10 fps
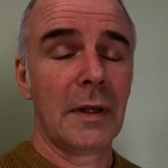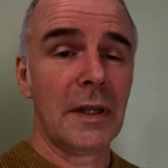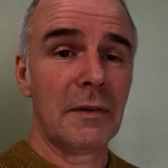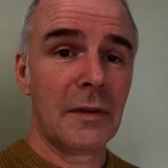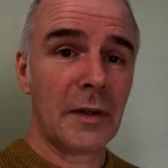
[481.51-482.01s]

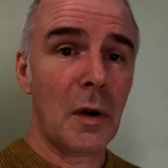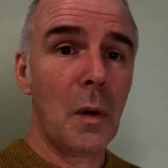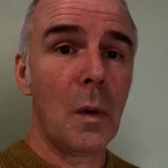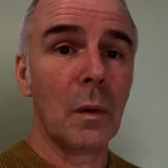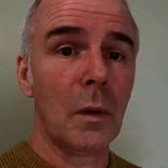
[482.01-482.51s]
And they, are
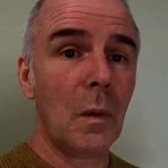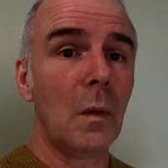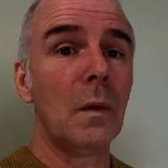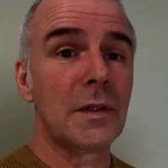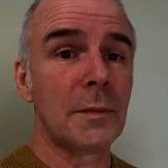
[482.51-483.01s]
all,
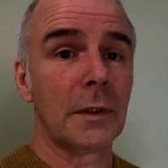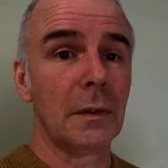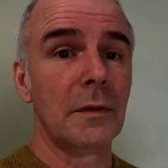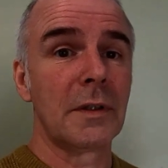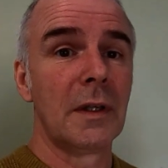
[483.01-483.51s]
all his
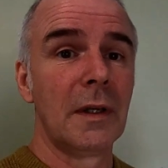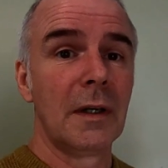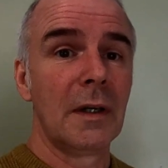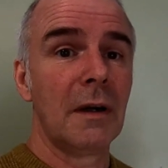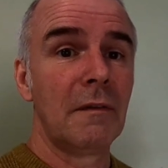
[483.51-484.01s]
models
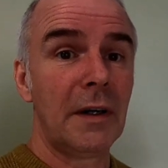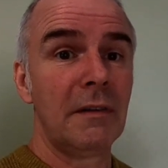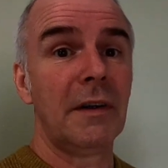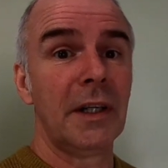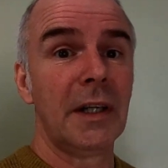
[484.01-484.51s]
are very,
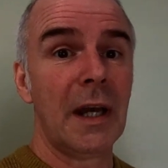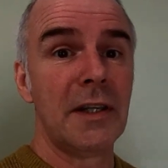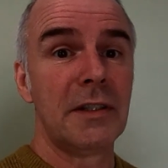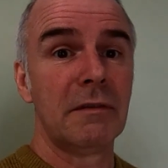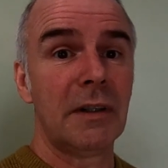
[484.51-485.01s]
very
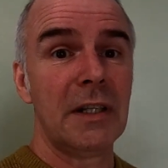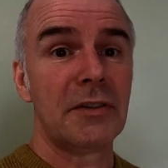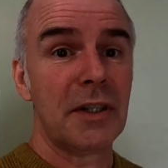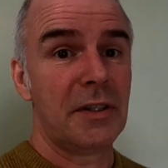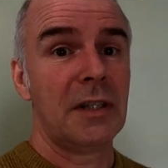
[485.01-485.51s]
engaging, very
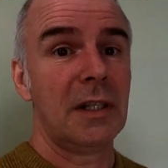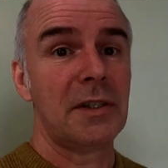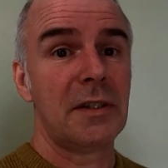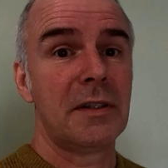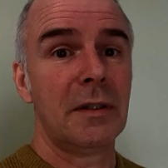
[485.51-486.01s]
interesting to
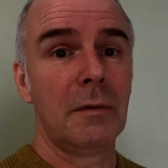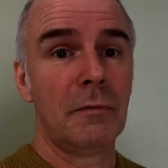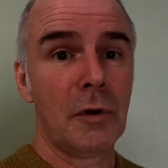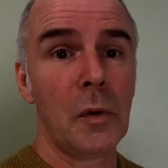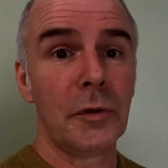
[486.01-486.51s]
listen to
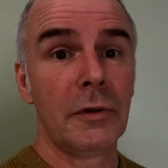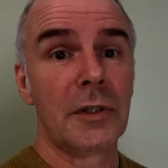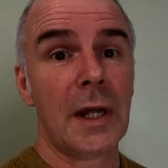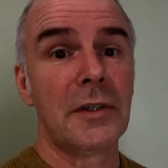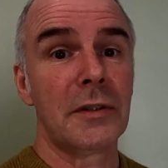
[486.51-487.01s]
and hold your
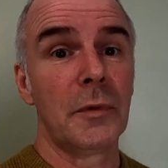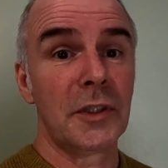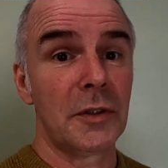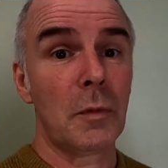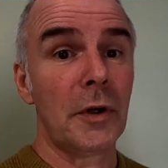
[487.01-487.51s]
attention,
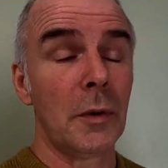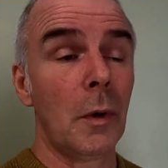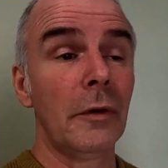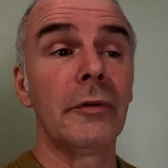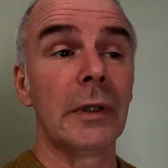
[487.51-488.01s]
which is what you
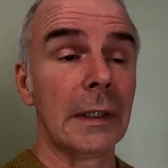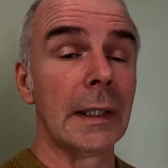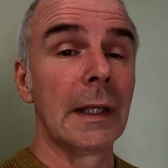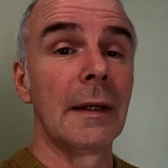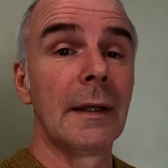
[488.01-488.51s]
want really.
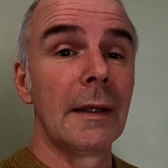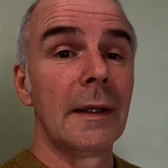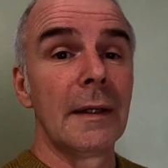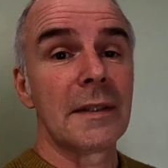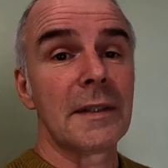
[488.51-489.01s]

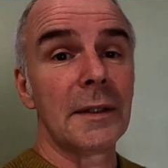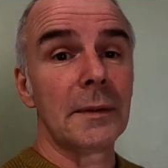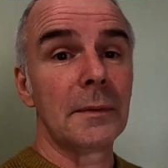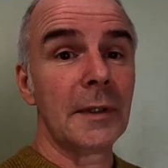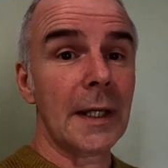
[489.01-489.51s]

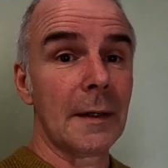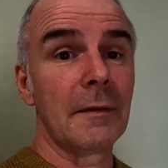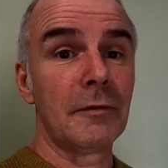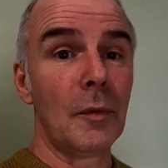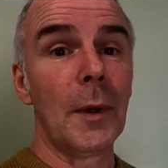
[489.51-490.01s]
So yeah,
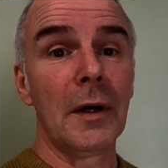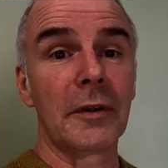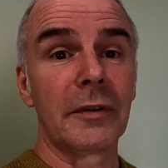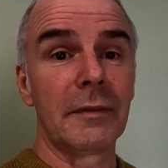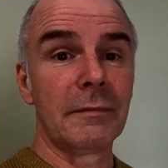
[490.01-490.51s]
full
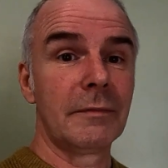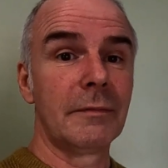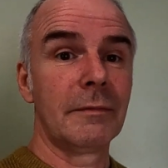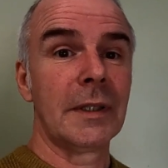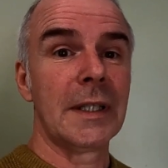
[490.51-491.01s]
marks
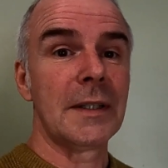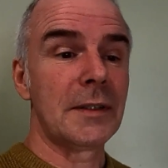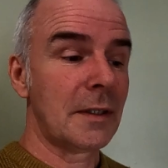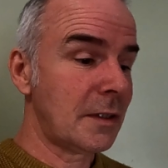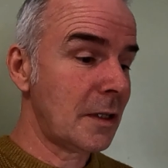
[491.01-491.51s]
uh,
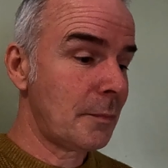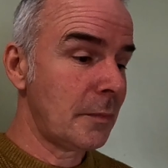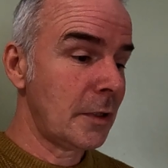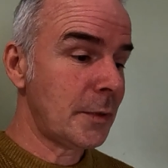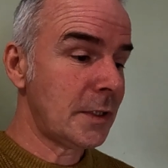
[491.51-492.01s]
to, to, the,
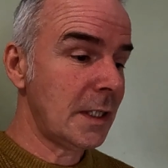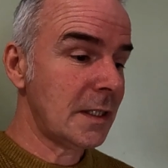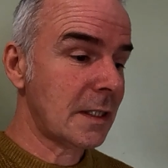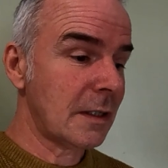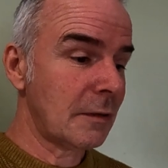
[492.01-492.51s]
the
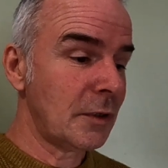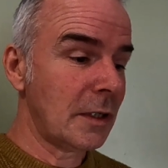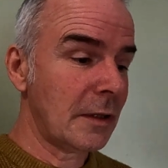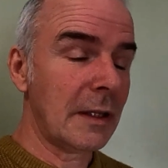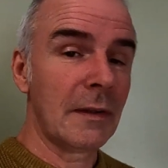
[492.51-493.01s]
petites. I think,
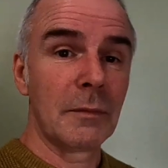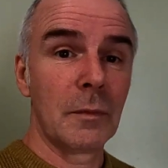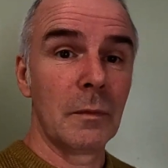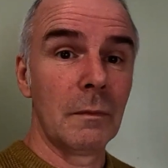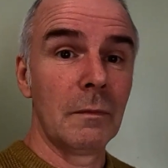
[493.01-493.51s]
I think they
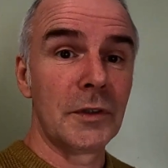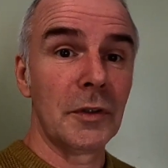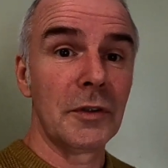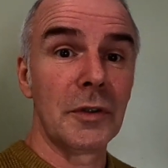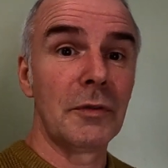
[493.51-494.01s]

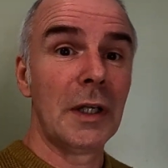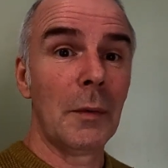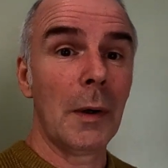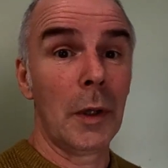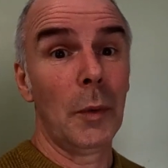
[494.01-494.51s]
should do really
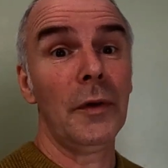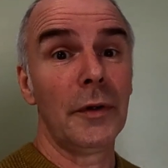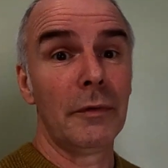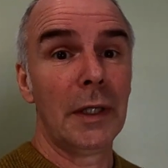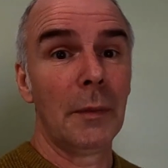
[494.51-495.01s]
well, or they will
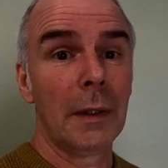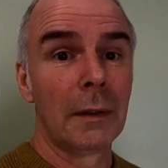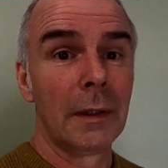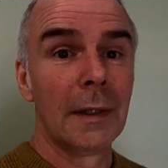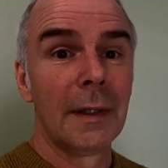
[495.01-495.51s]
do really well.